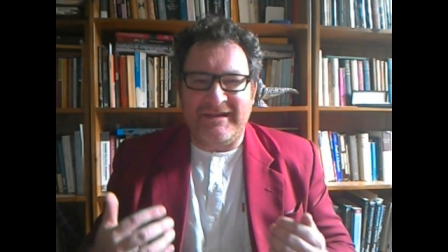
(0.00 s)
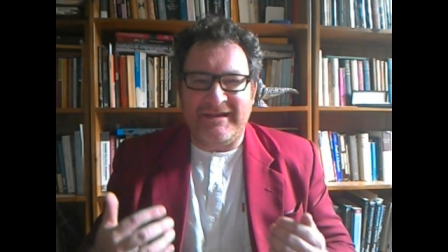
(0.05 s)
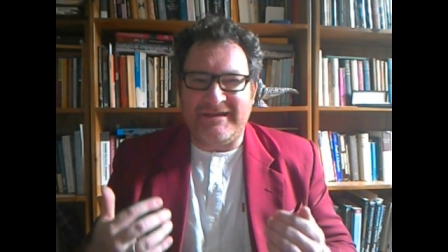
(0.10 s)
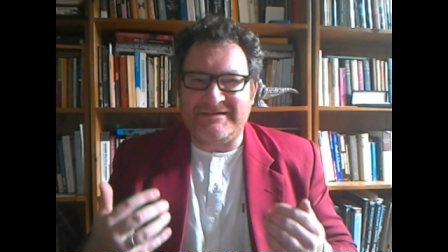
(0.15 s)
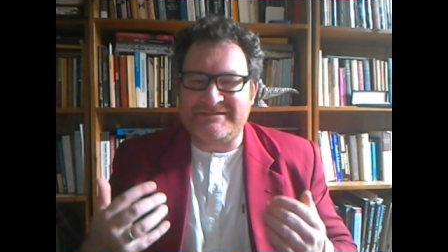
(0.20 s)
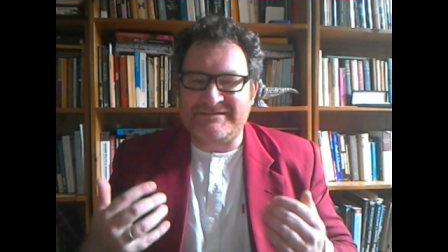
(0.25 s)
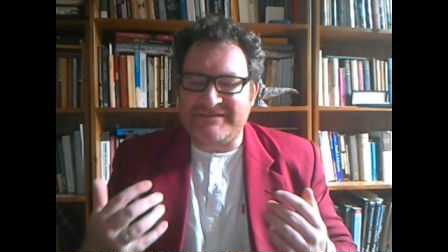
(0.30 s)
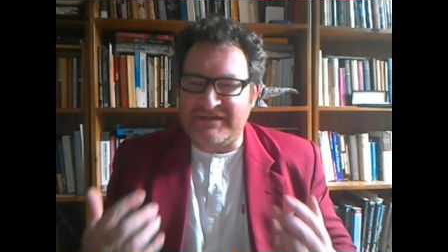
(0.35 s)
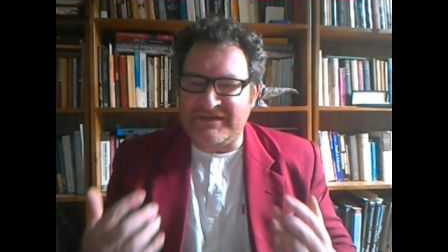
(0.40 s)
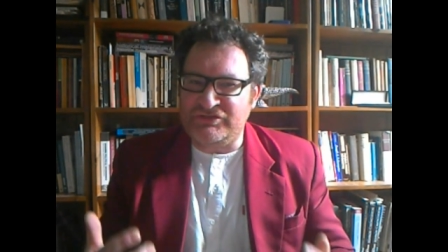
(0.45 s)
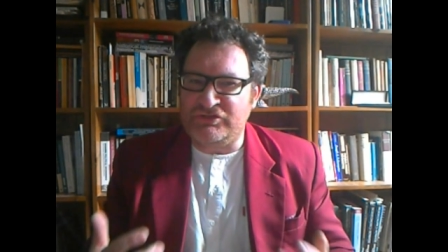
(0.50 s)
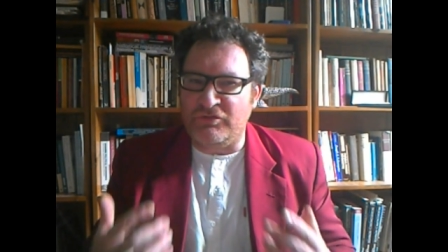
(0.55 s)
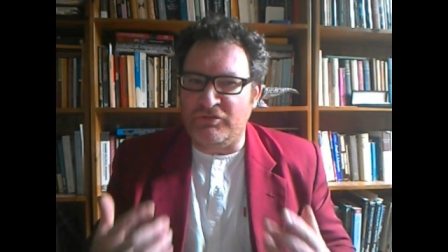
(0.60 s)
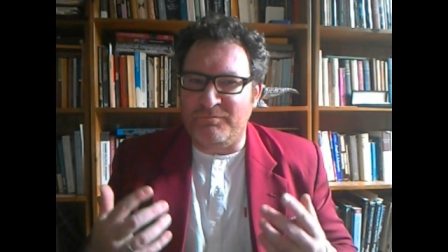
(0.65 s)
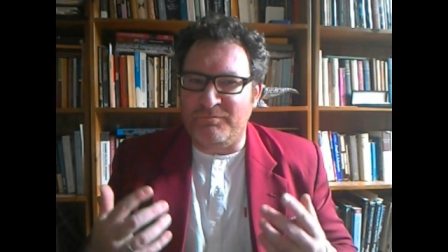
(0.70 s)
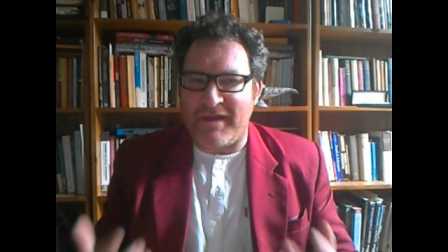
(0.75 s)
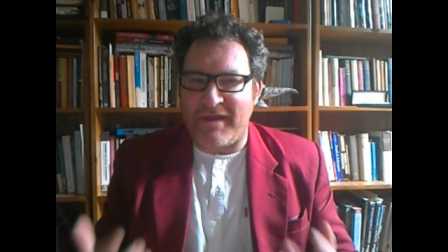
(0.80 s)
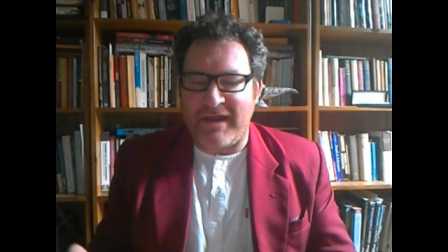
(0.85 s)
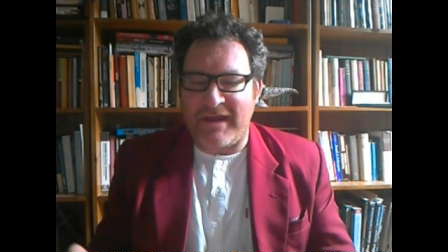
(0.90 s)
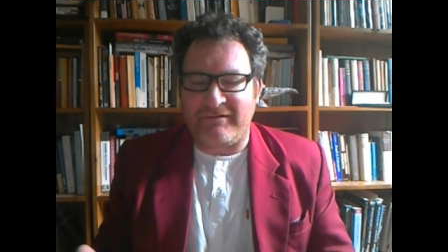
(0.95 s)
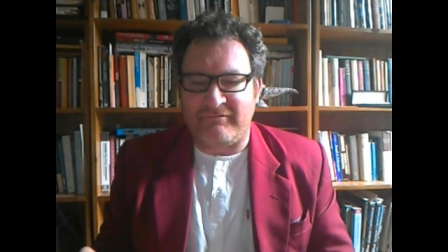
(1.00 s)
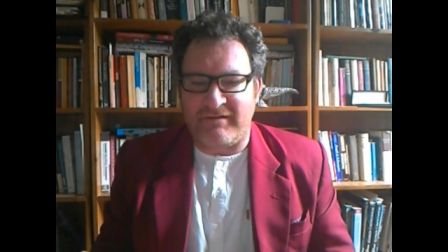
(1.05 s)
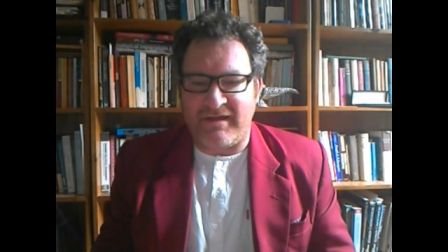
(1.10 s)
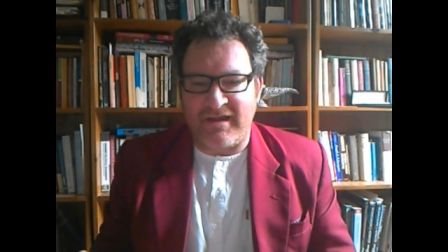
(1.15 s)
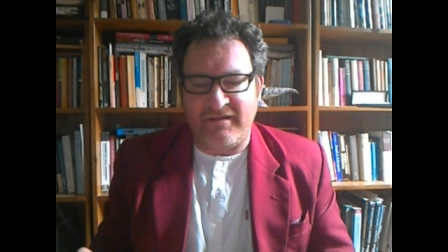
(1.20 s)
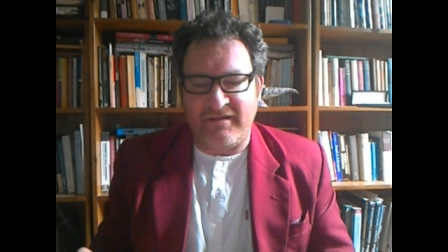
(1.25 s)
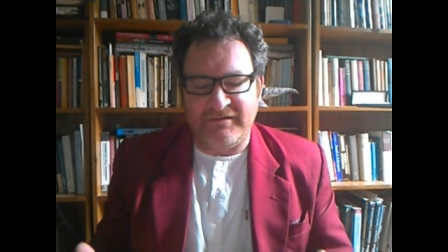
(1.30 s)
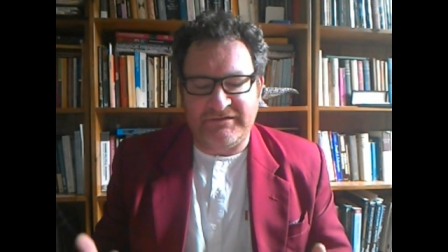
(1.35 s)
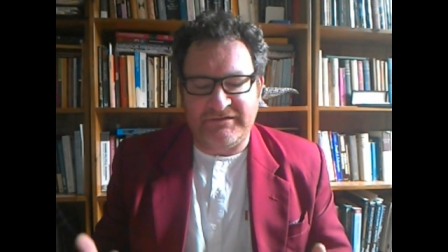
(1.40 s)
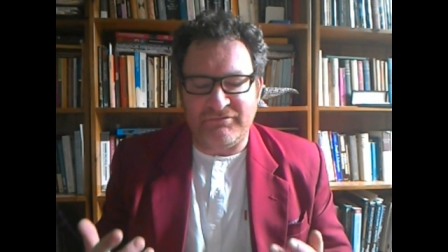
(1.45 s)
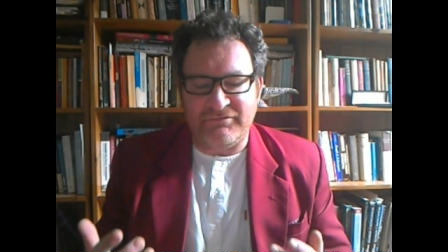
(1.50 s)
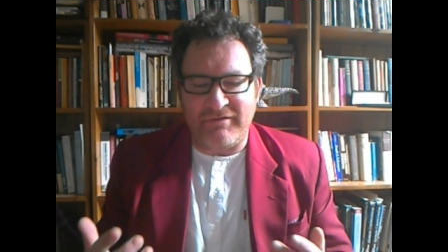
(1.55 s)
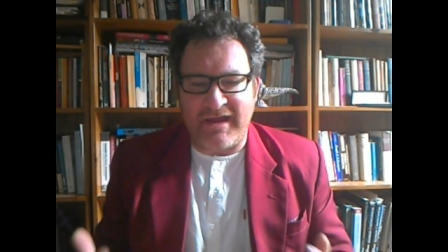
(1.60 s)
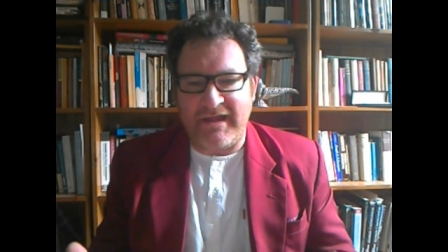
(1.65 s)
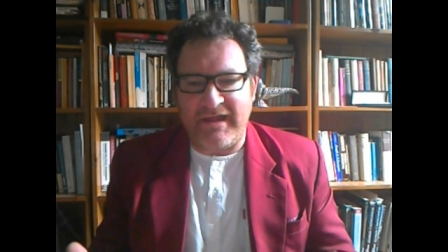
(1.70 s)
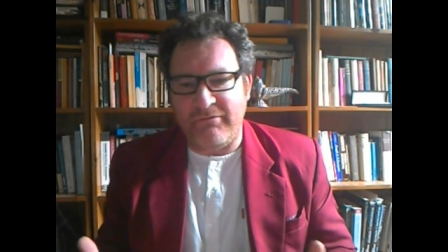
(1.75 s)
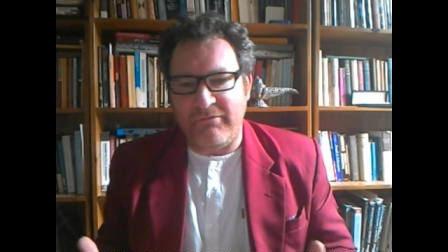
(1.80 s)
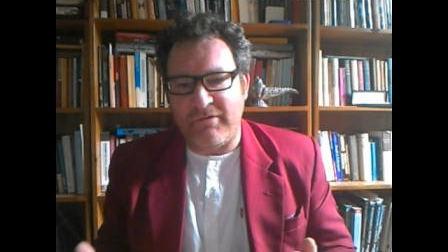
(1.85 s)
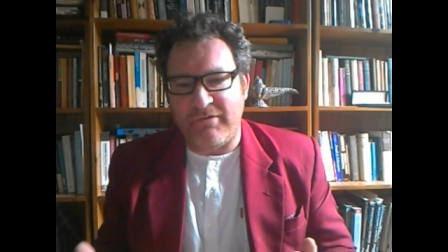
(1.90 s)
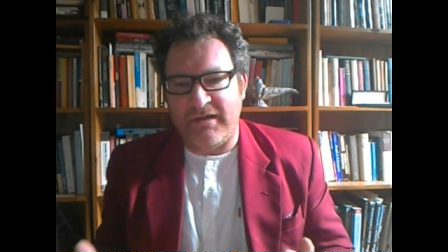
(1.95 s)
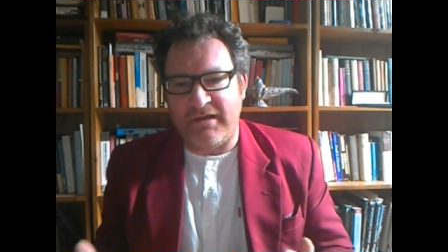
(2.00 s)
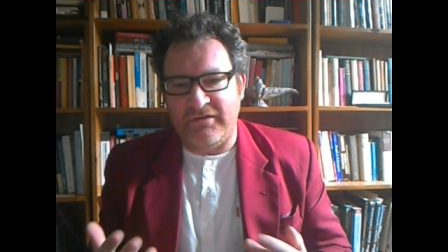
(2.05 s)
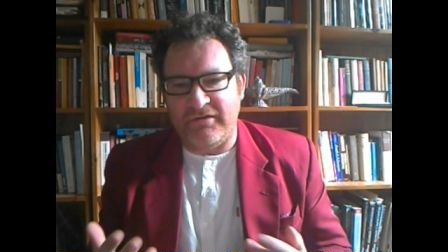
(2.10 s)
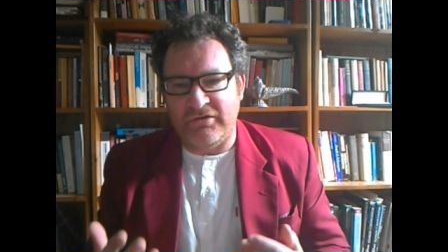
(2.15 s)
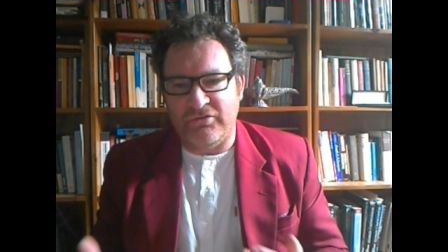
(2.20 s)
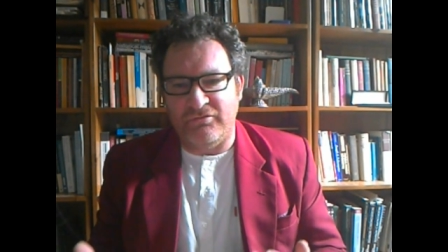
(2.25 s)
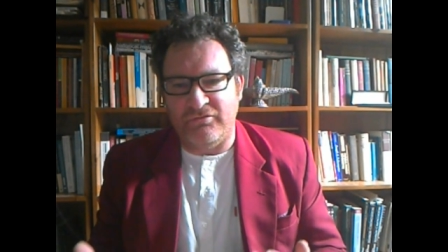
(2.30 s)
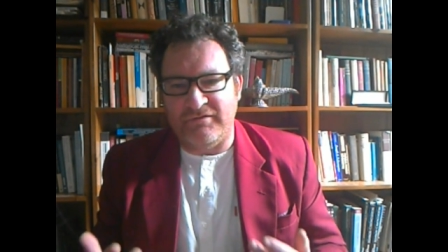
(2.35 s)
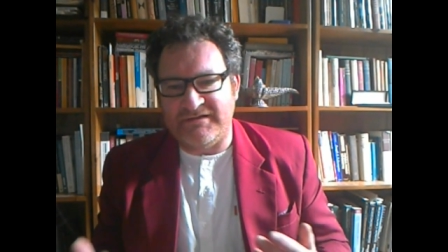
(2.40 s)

essential background to anyone who